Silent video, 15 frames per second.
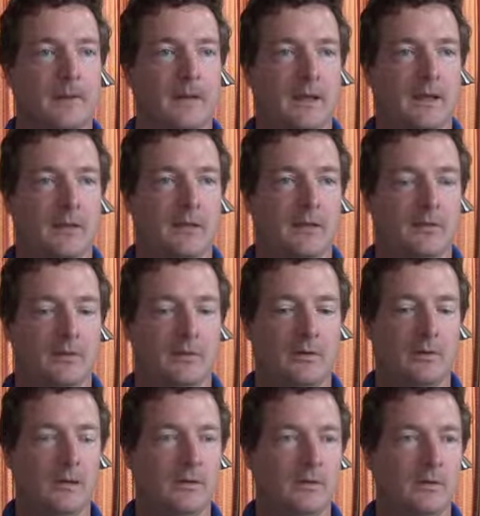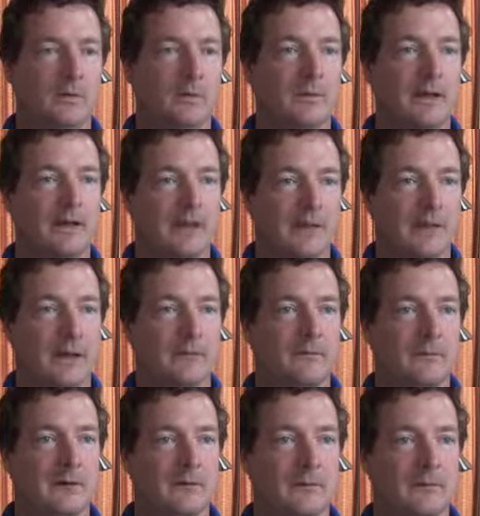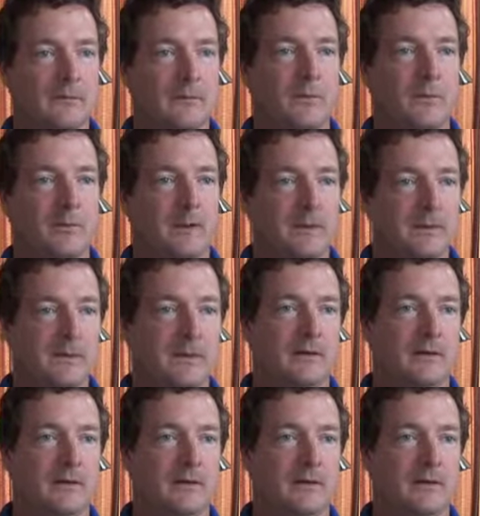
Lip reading: and create that environment for them